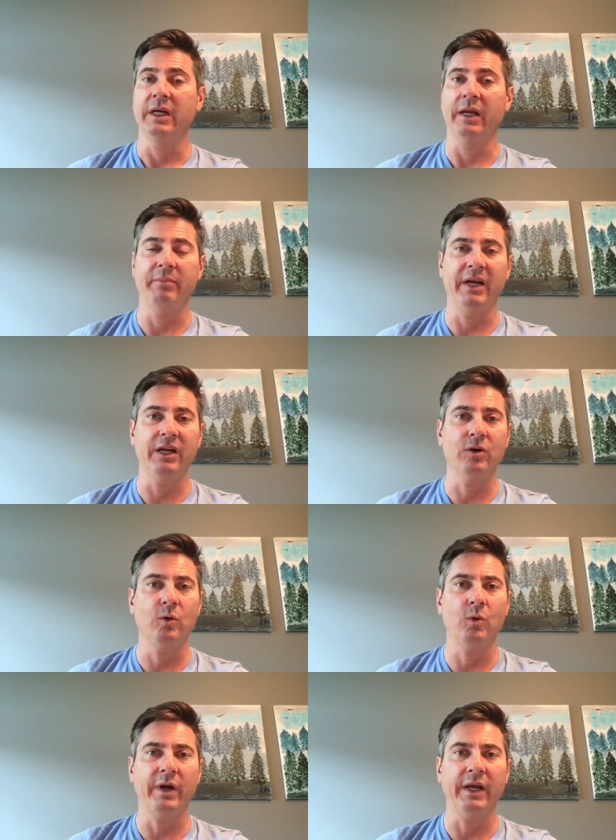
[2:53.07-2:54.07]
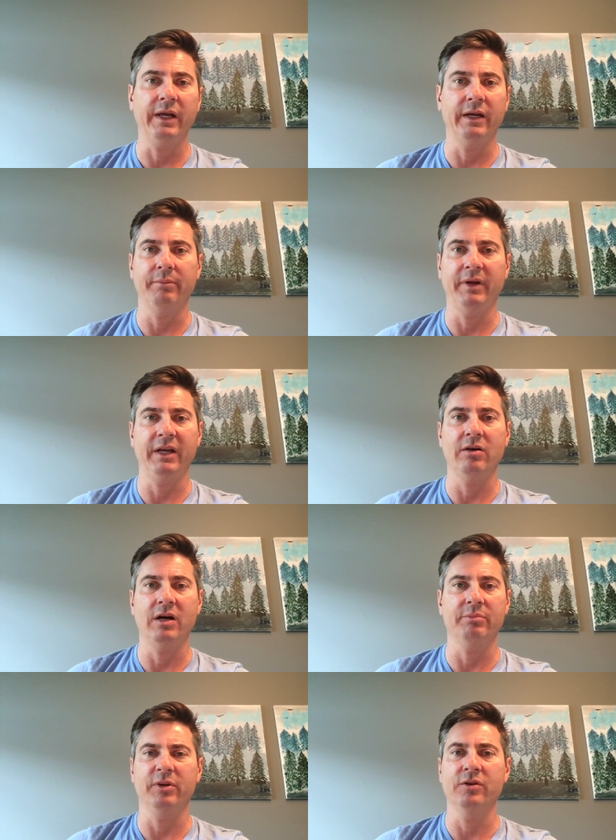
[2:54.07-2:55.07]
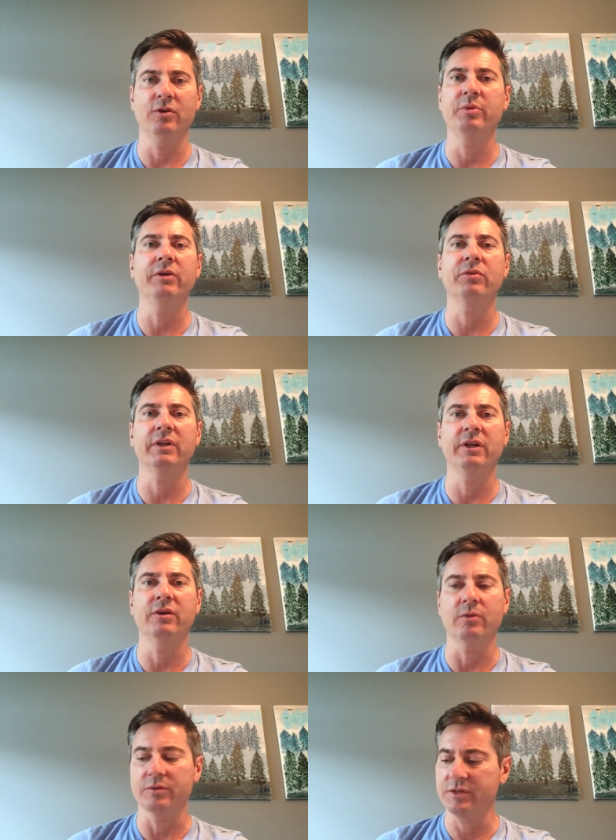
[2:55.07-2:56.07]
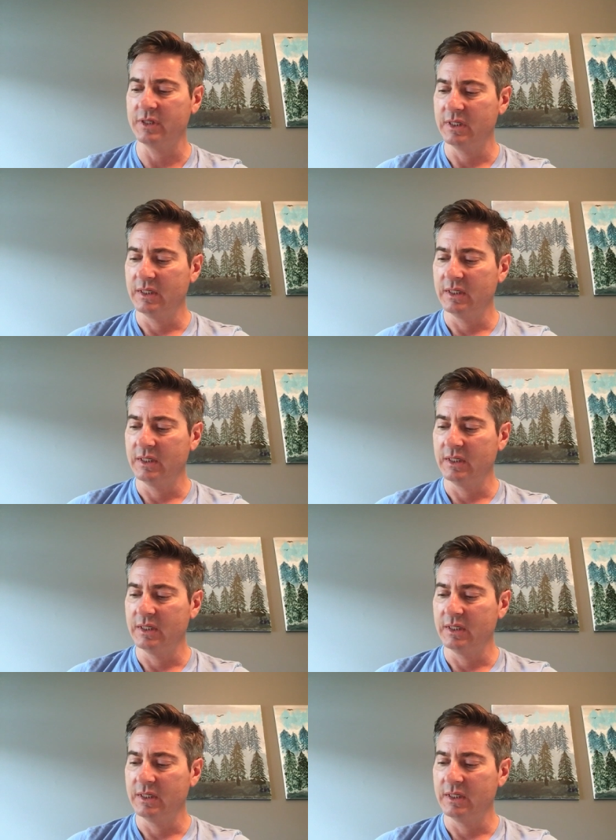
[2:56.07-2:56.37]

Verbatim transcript: It may go away and it may not, but nobody really knows.